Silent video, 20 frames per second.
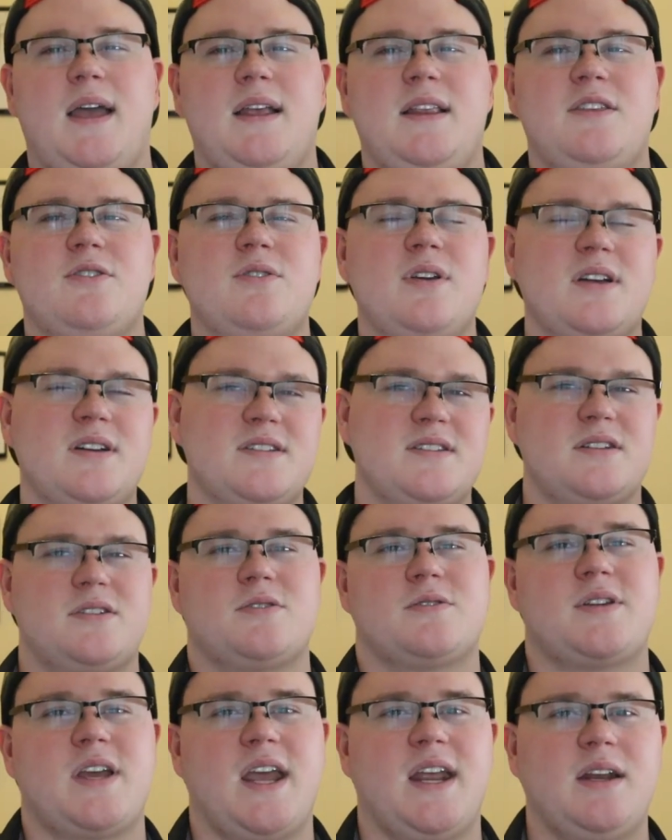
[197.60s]
they're not as
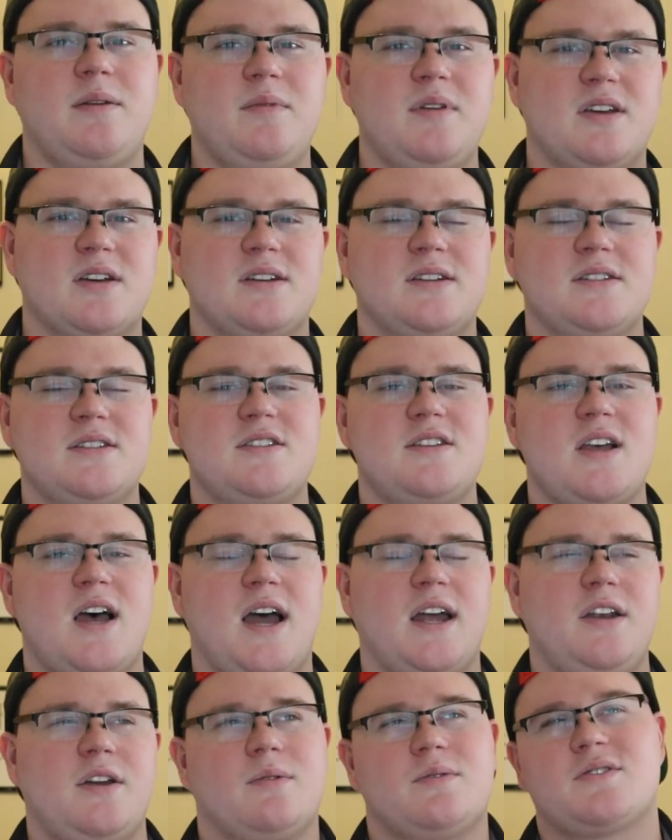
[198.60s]
entertaining because
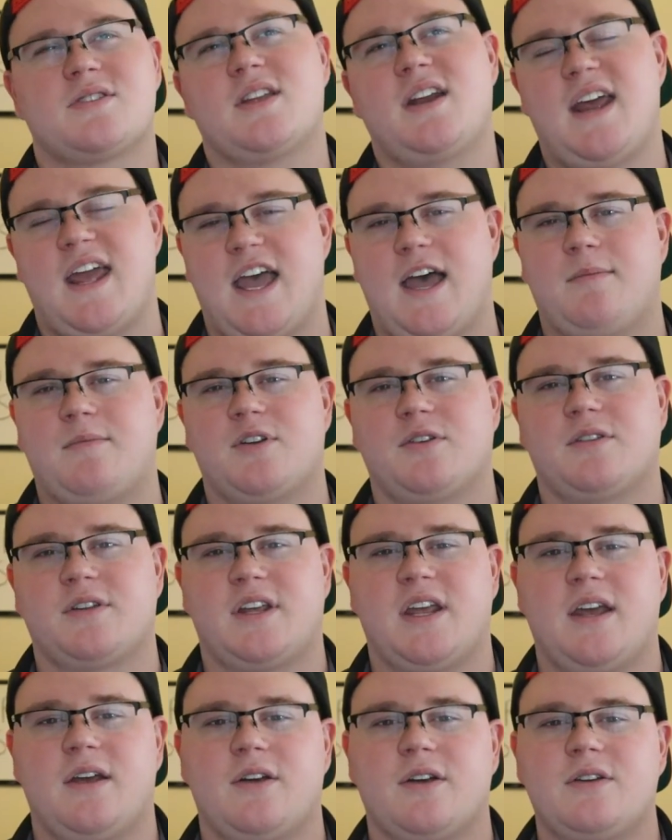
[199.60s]
I know it's going to happen to all the
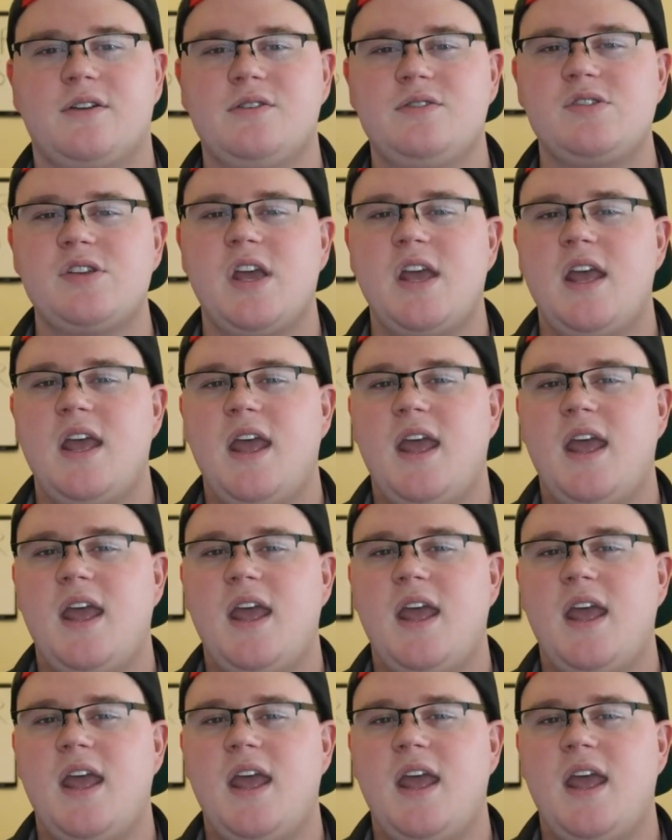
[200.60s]
characters,